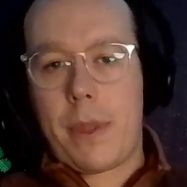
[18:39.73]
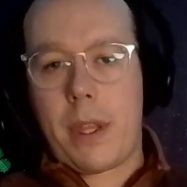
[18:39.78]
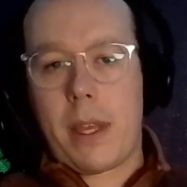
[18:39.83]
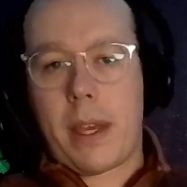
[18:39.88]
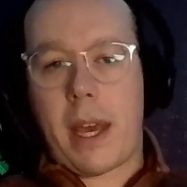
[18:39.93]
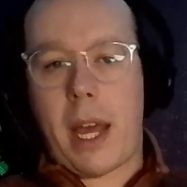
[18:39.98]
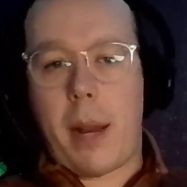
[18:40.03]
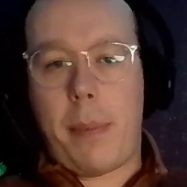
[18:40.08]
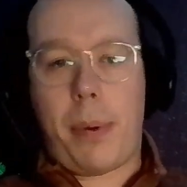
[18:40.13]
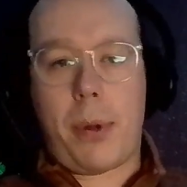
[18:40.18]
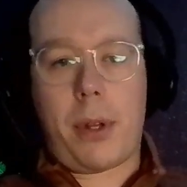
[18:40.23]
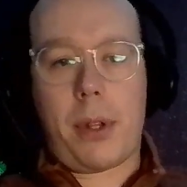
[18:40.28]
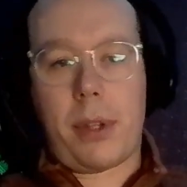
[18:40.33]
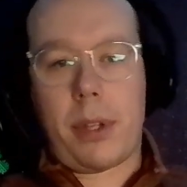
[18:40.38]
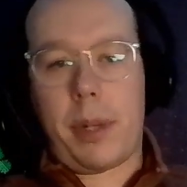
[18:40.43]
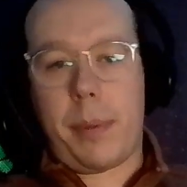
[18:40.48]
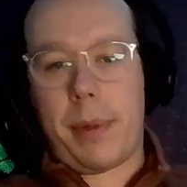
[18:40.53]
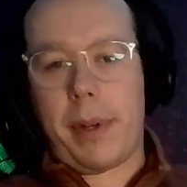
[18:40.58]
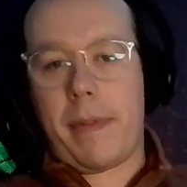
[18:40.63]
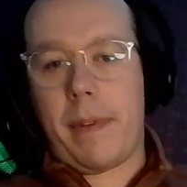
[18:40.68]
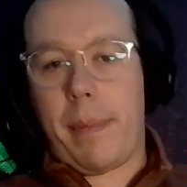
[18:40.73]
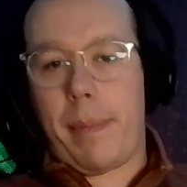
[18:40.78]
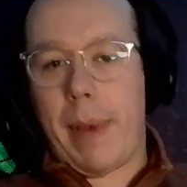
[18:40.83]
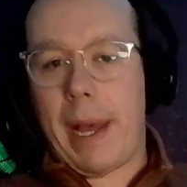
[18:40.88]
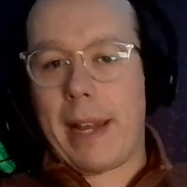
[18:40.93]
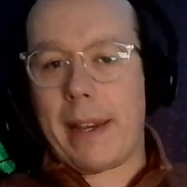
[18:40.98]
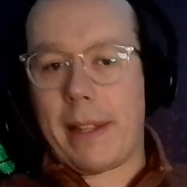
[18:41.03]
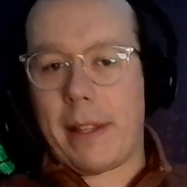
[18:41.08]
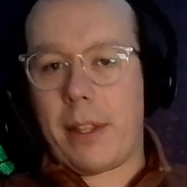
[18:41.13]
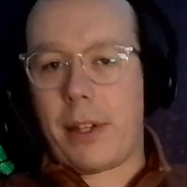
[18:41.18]
You got to put a little bit of a
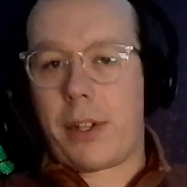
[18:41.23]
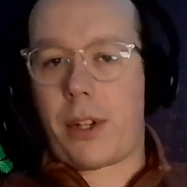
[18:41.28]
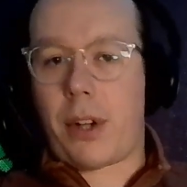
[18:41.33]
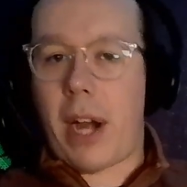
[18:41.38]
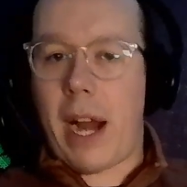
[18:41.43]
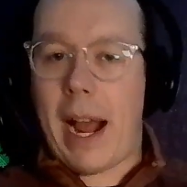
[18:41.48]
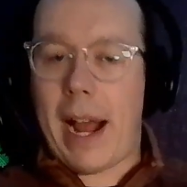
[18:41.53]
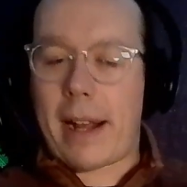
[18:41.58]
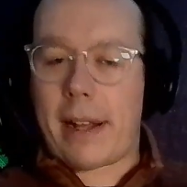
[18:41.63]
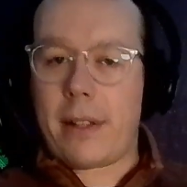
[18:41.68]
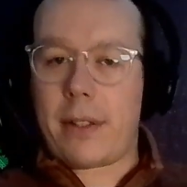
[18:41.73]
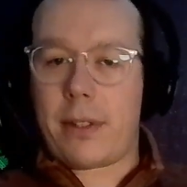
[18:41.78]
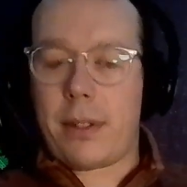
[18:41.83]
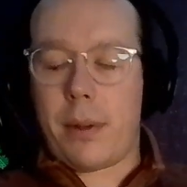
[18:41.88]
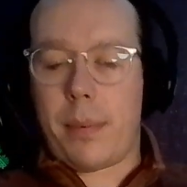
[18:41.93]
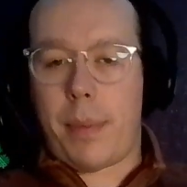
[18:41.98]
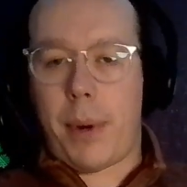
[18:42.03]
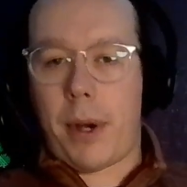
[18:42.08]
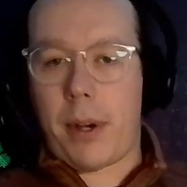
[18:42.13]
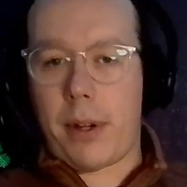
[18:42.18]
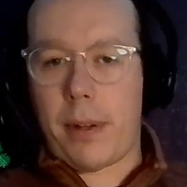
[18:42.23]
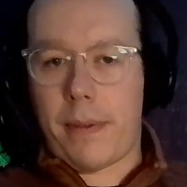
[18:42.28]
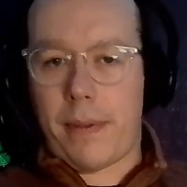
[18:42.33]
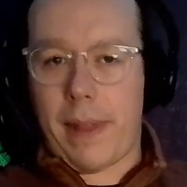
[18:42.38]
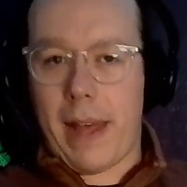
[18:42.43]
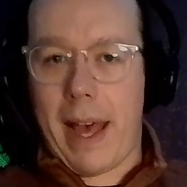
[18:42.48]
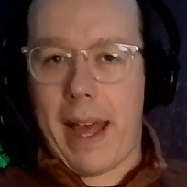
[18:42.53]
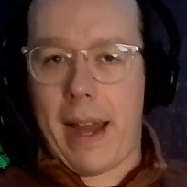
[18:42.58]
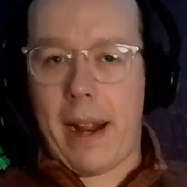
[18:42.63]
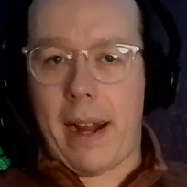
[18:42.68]
bend in the track. And so part of
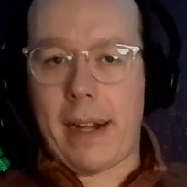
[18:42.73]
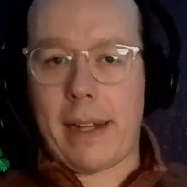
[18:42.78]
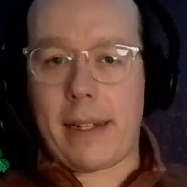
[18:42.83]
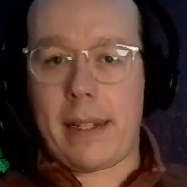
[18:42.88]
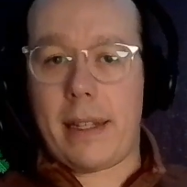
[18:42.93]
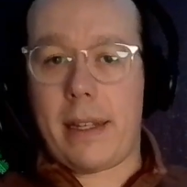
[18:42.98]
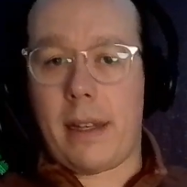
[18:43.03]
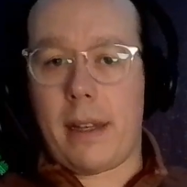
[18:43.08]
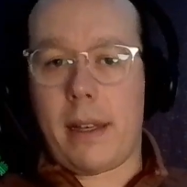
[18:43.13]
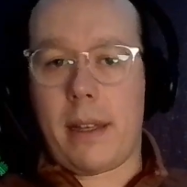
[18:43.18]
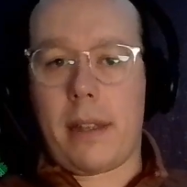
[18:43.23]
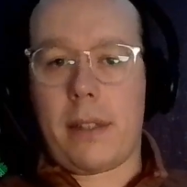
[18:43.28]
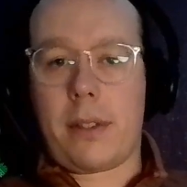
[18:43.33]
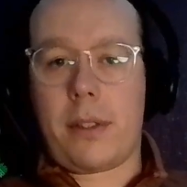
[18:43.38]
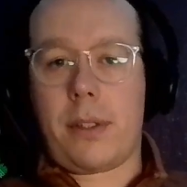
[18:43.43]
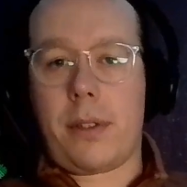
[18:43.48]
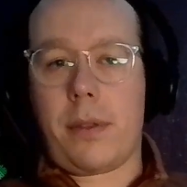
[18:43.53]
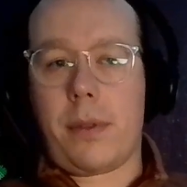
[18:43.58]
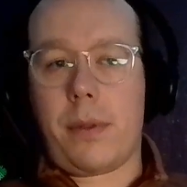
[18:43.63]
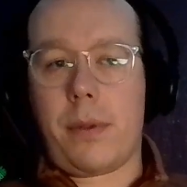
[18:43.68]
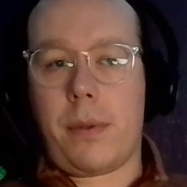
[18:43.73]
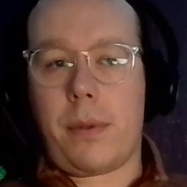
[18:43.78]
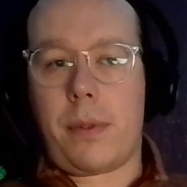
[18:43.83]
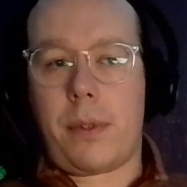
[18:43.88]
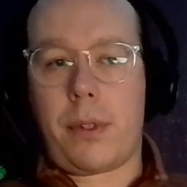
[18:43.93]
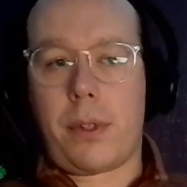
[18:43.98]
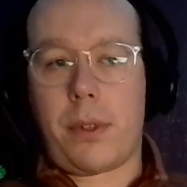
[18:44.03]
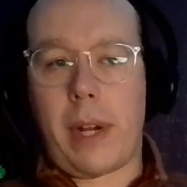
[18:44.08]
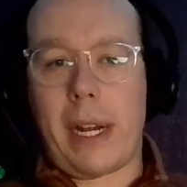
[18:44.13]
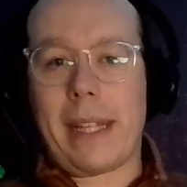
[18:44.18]
that idea is to
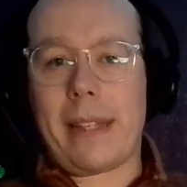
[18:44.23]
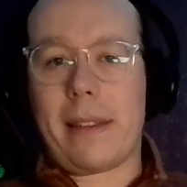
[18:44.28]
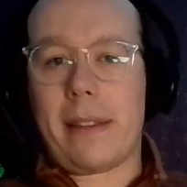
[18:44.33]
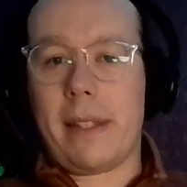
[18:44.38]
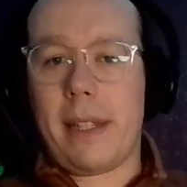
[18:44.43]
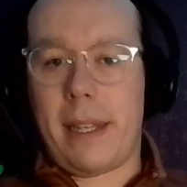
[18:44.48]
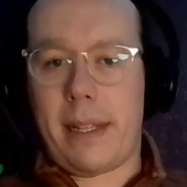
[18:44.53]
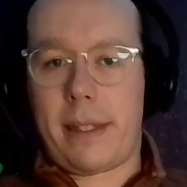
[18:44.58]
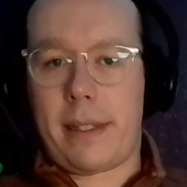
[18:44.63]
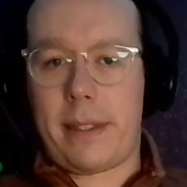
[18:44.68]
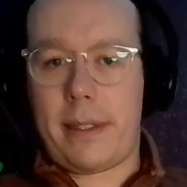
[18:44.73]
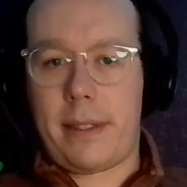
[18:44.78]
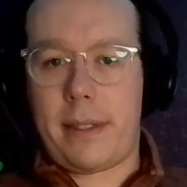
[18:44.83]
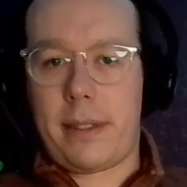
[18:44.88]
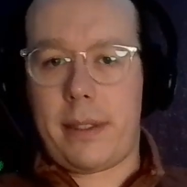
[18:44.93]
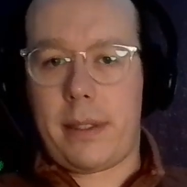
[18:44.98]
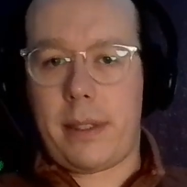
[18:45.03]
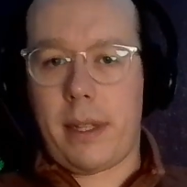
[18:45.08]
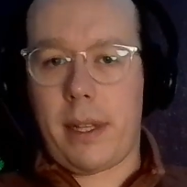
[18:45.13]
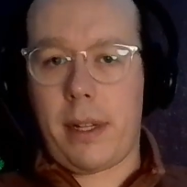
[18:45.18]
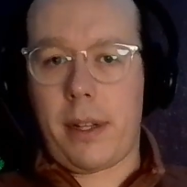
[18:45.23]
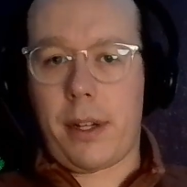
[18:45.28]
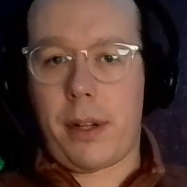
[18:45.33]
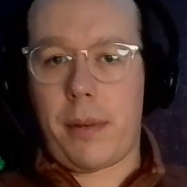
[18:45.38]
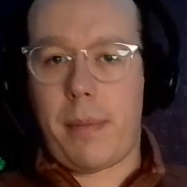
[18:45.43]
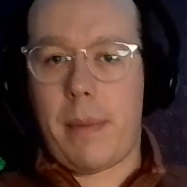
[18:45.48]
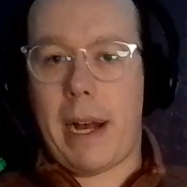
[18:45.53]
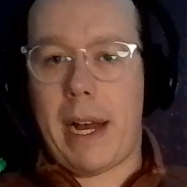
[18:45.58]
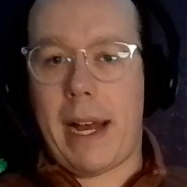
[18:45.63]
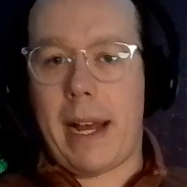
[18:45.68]
create lists in
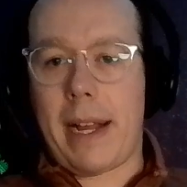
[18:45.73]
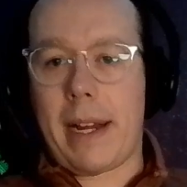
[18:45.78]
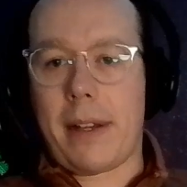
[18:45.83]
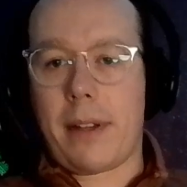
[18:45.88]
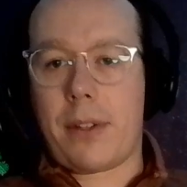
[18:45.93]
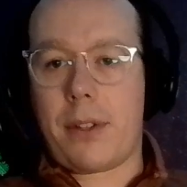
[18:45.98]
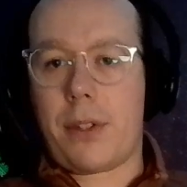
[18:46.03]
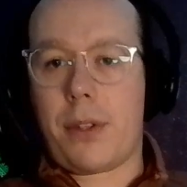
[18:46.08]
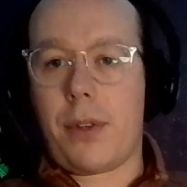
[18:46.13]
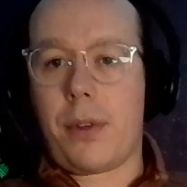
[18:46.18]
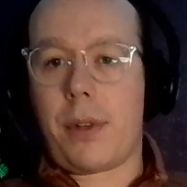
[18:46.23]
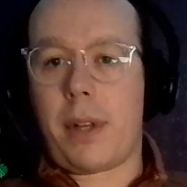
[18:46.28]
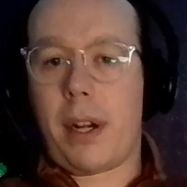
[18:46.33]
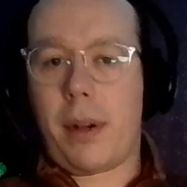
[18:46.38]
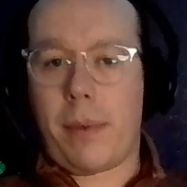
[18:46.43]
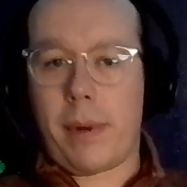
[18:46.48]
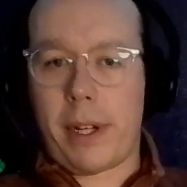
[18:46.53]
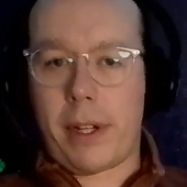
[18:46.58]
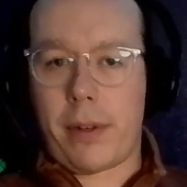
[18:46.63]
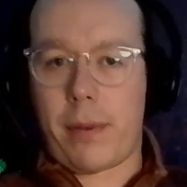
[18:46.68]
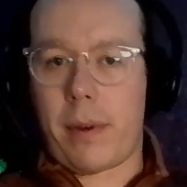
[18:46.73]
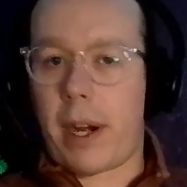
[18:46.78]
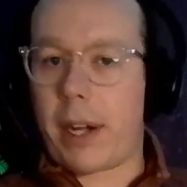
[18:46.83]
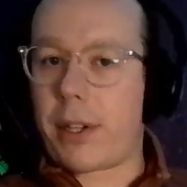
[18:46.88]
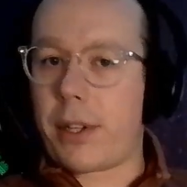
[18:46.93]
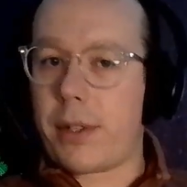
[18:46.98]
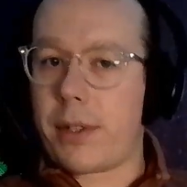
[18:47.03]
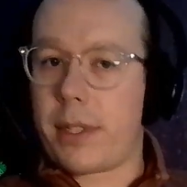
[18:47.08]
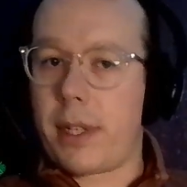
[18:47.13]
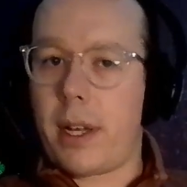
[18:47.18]
your mind to kind of
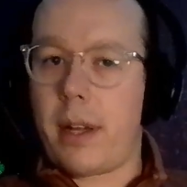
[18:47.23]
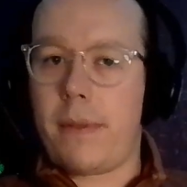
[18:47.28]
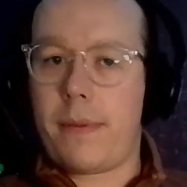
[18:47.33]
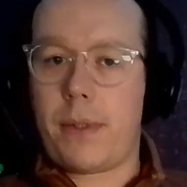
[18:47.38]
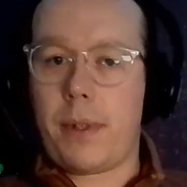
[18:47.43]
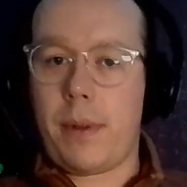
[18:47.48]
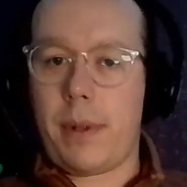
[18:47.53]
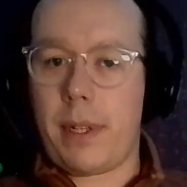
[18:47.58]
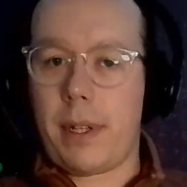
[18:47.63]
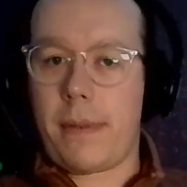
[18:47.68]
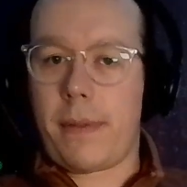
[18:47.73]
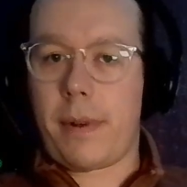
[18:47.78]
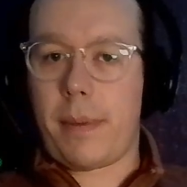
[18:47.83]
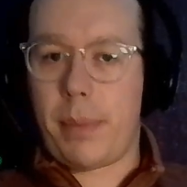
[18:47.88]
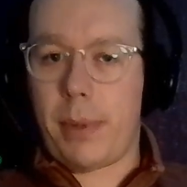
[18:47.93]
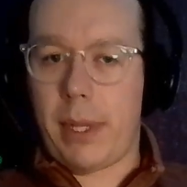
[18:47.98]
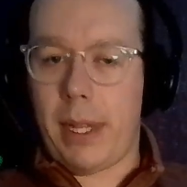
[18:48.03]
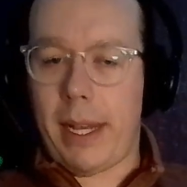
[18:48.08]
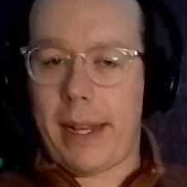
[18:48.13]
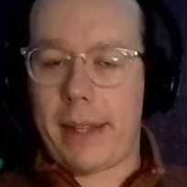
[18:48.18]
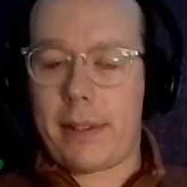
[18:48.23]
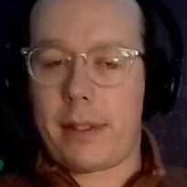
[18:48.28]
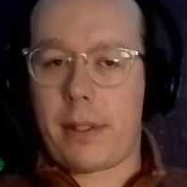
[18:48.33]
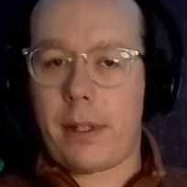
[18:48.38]
redirect yourself to a different place.